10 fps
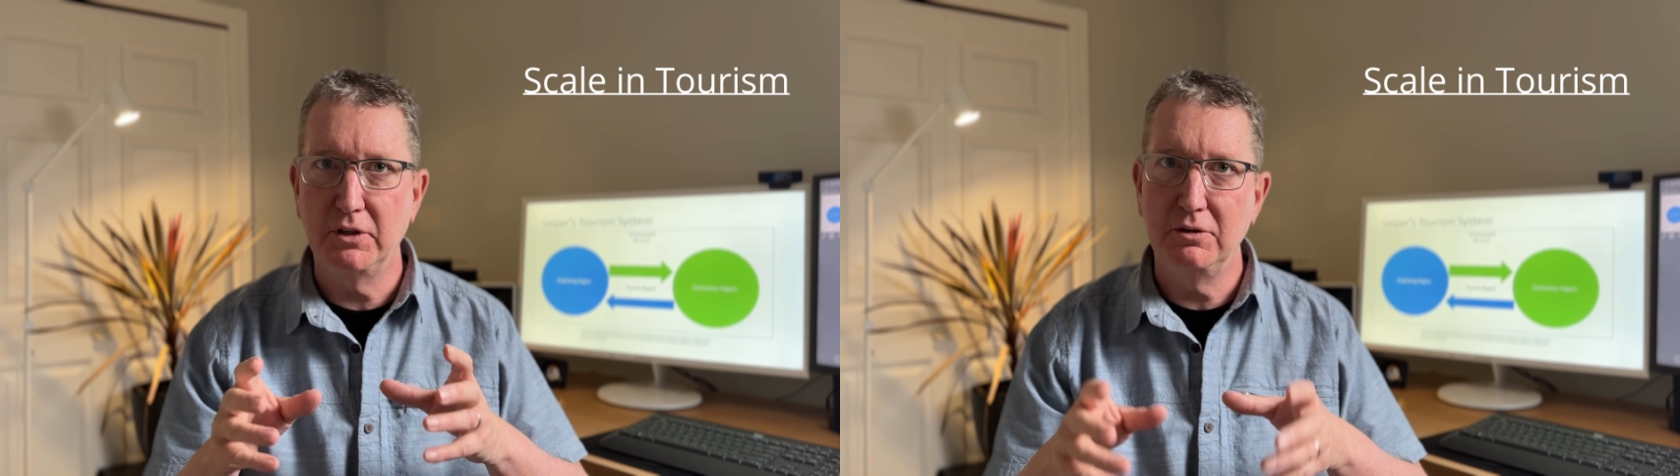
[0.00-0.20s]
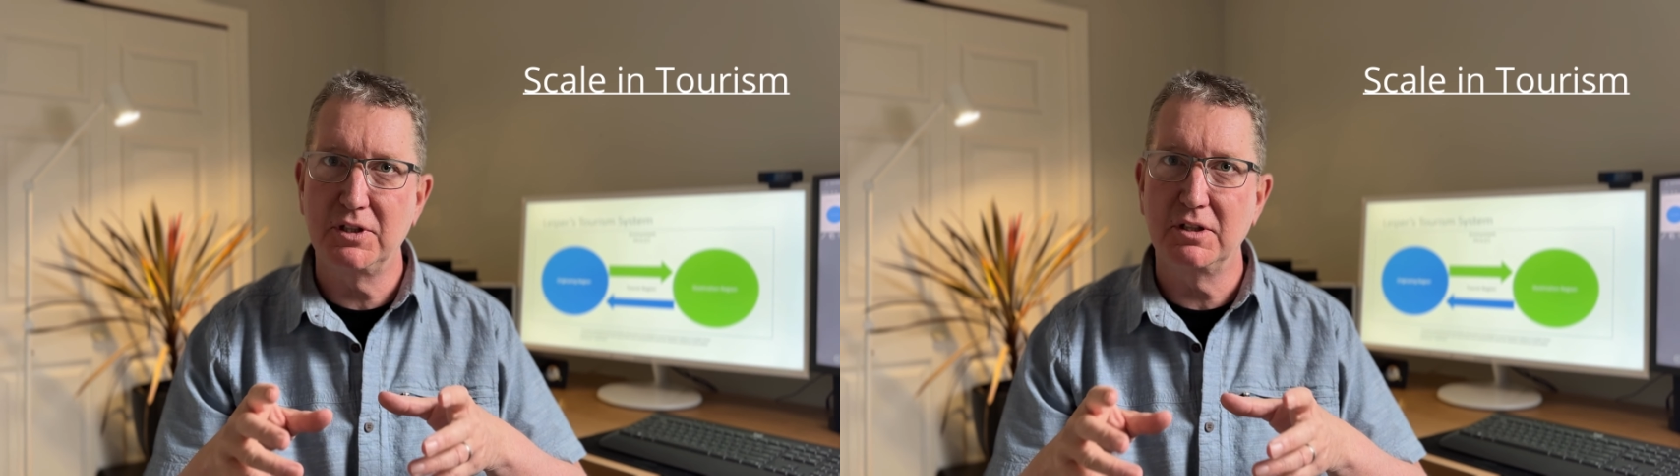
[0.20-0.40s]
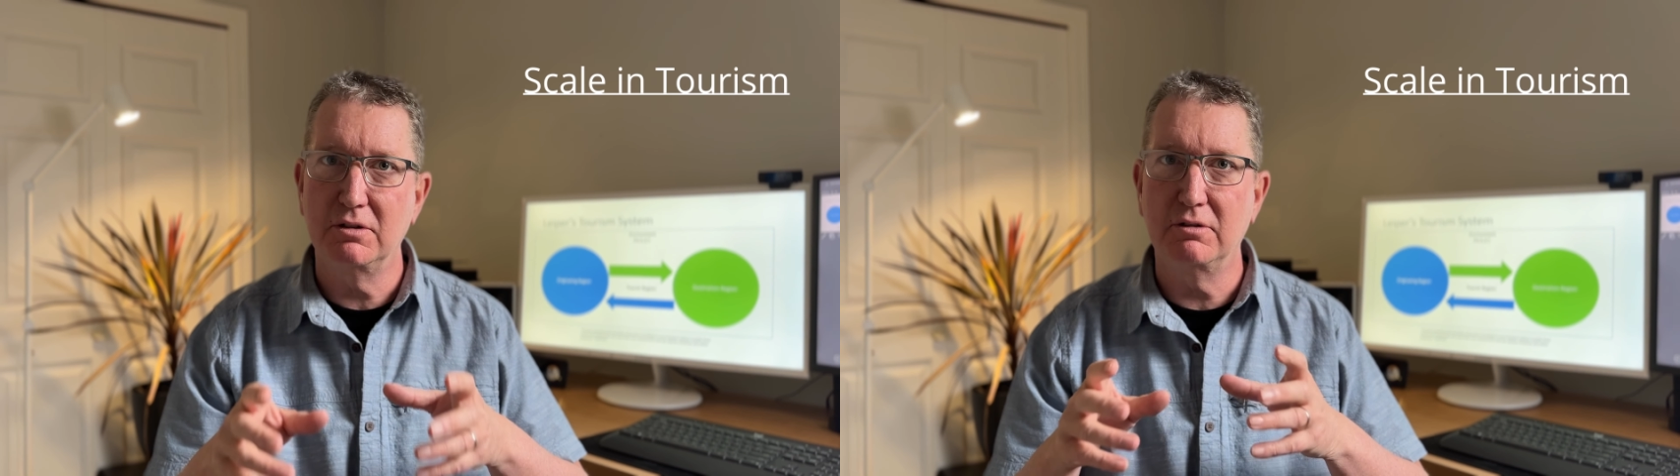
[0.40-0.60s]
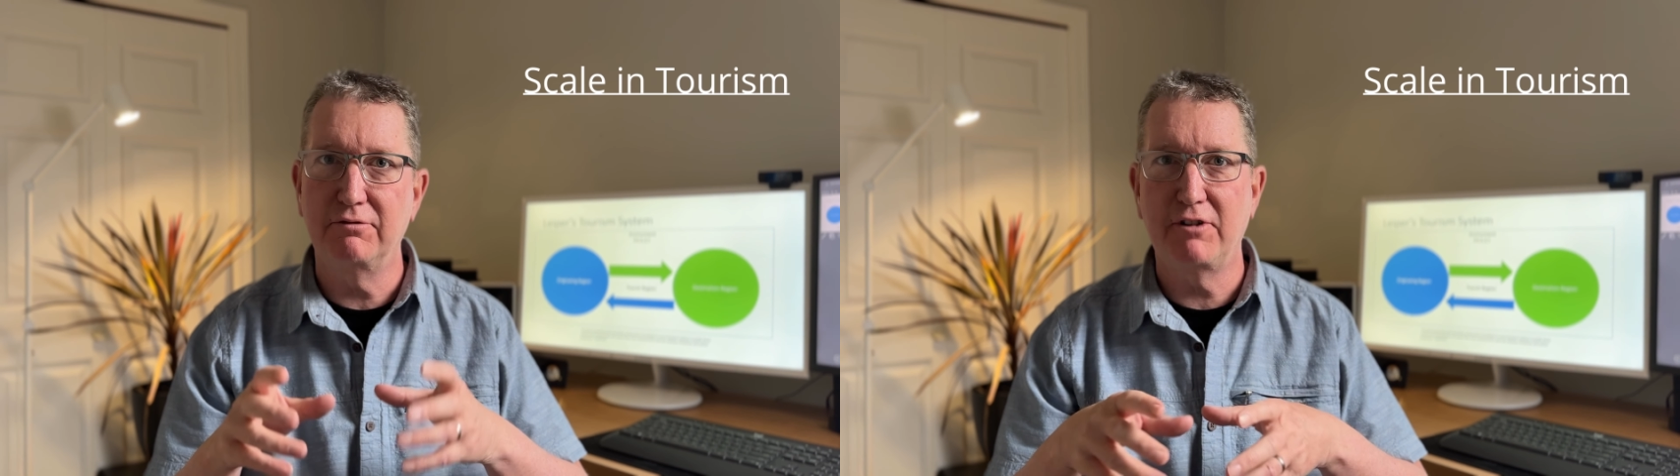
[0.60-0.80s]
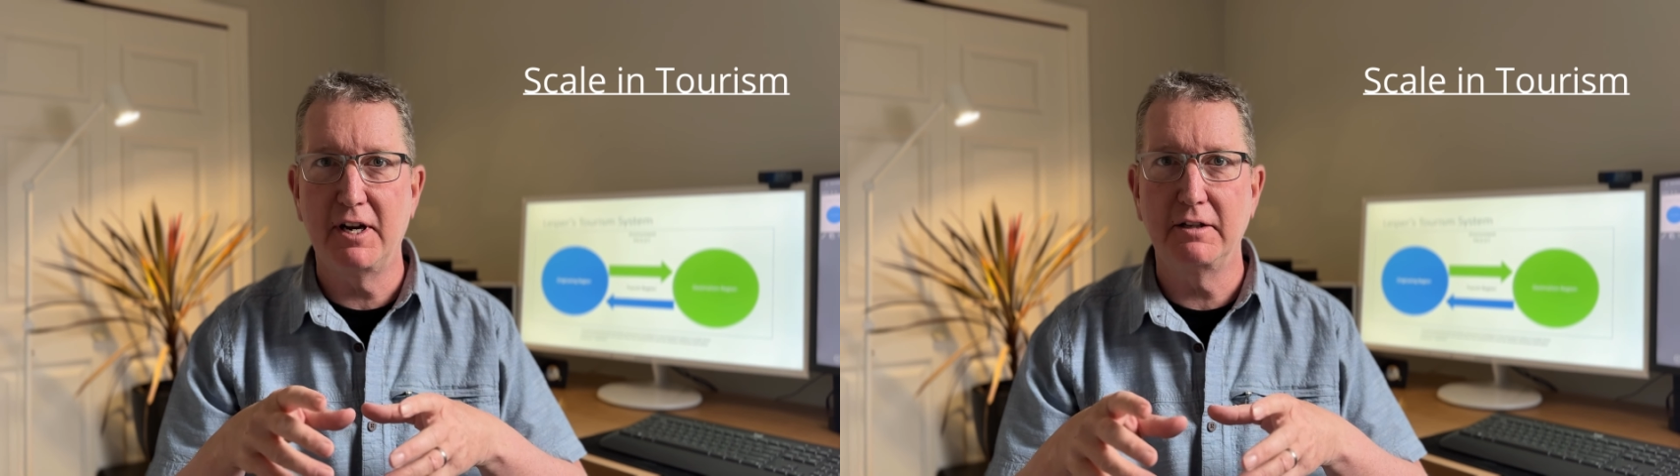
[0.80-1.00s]
using to
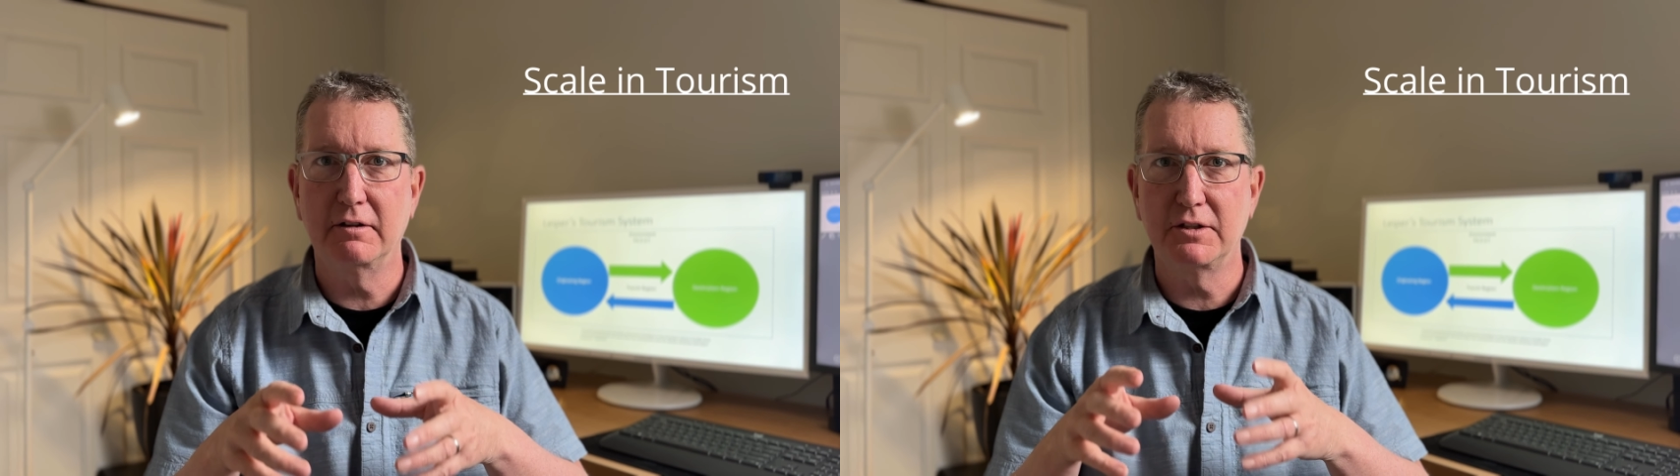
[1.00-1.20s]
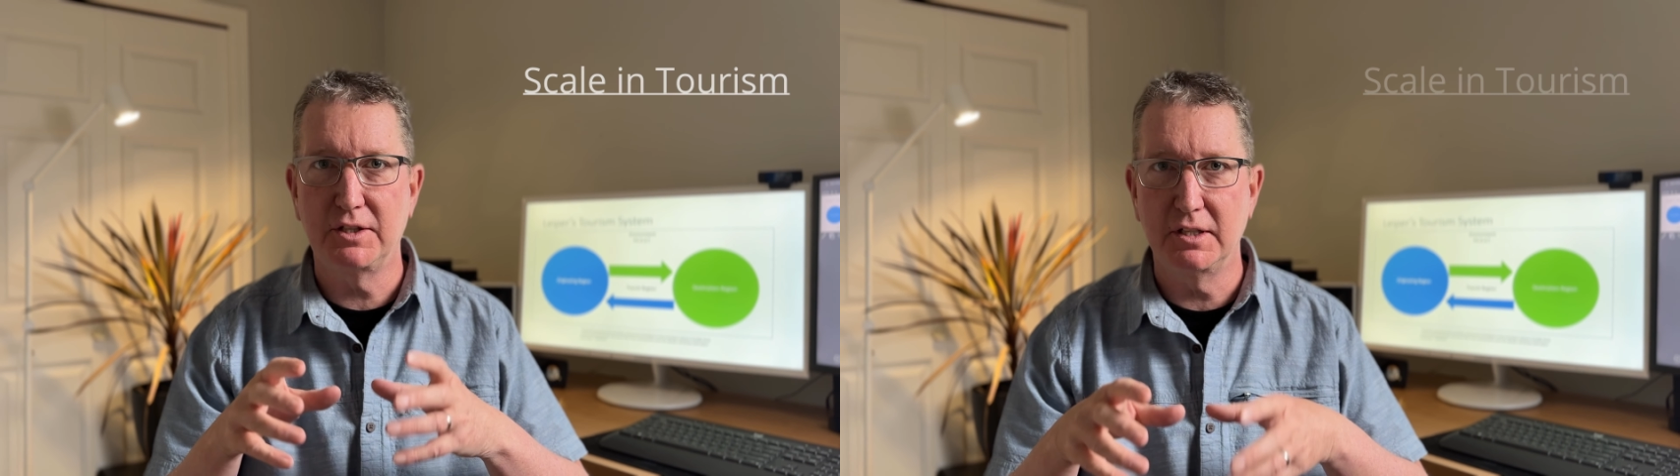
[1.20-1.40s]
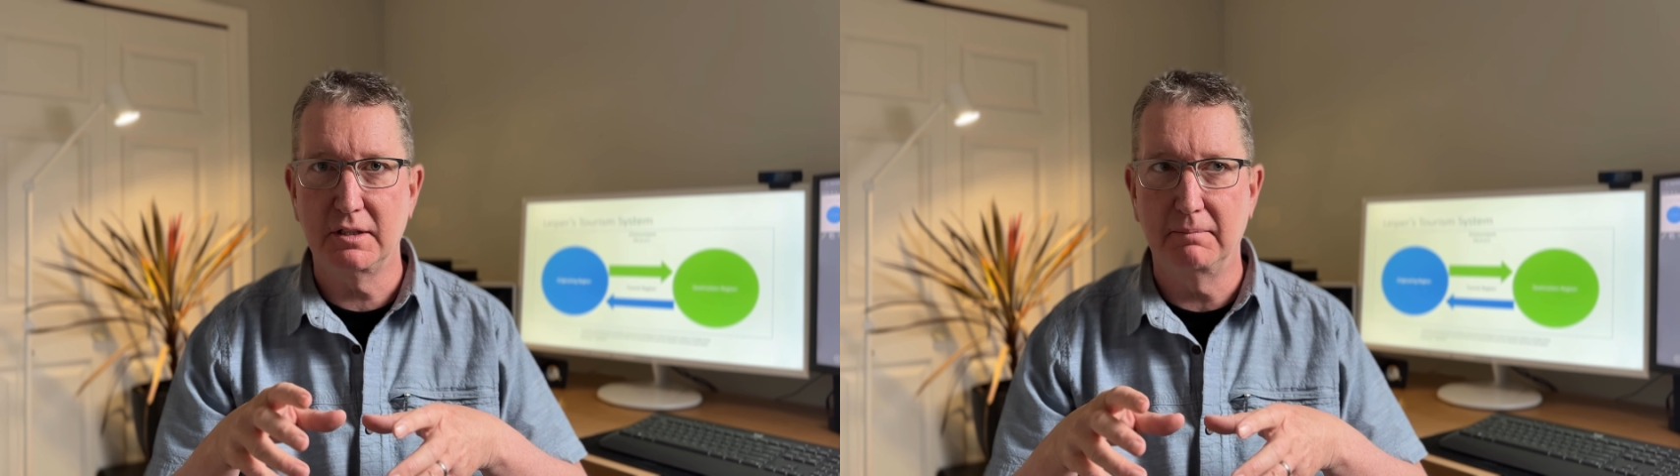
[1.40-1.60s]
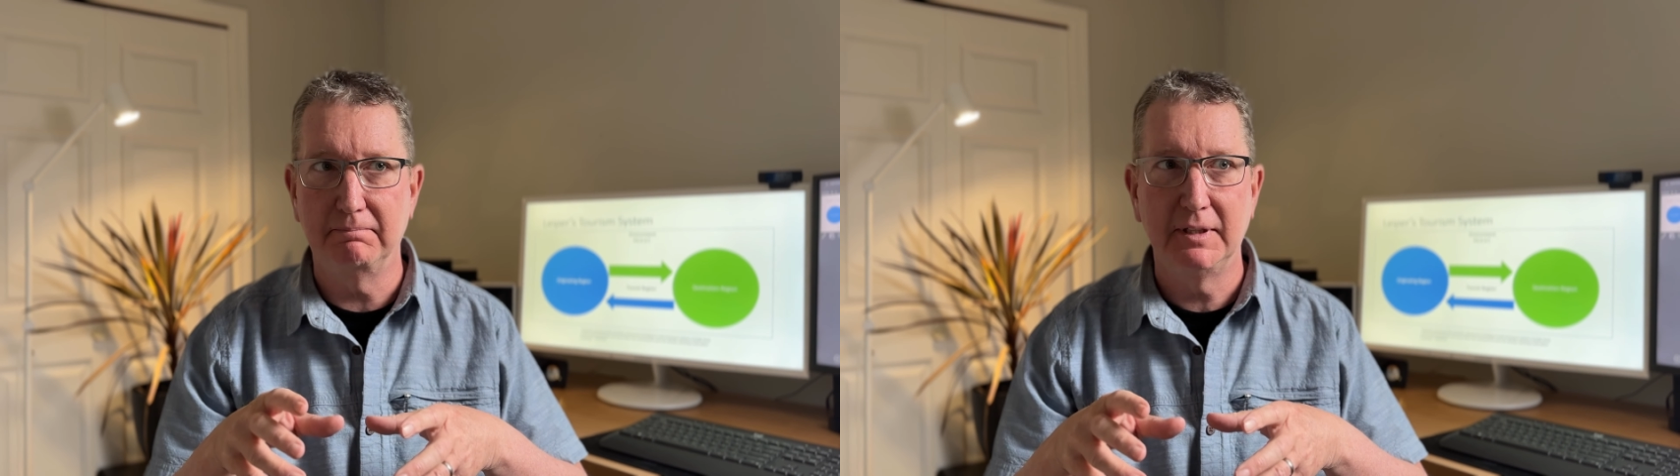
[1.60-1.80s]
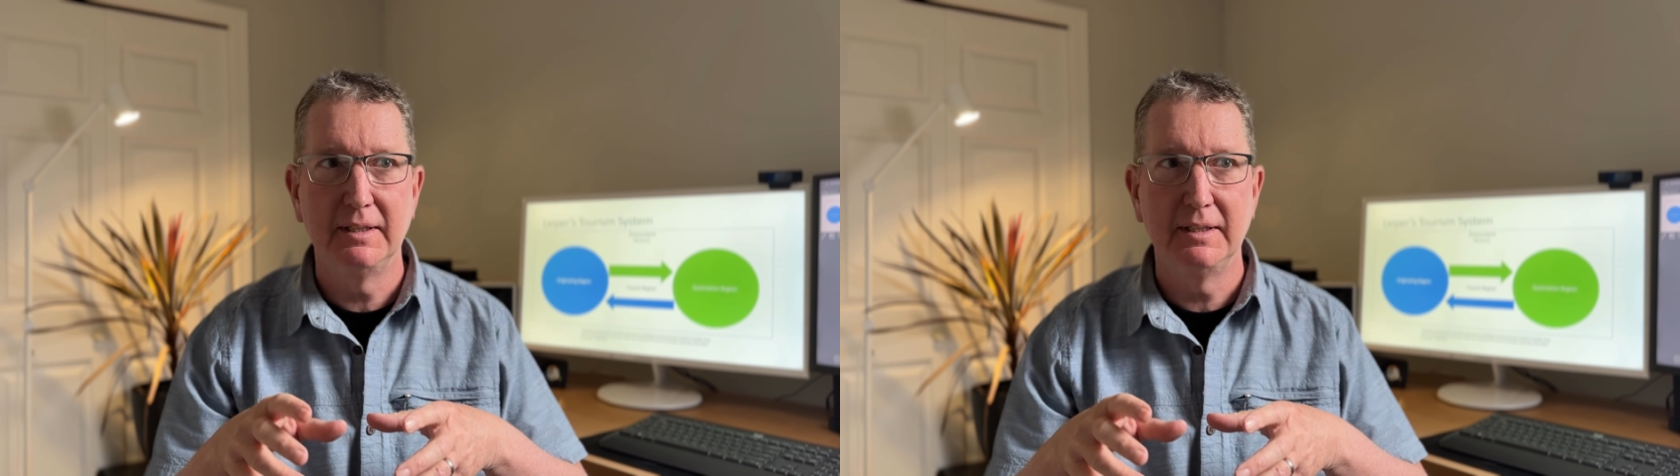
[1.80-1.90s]
define our system.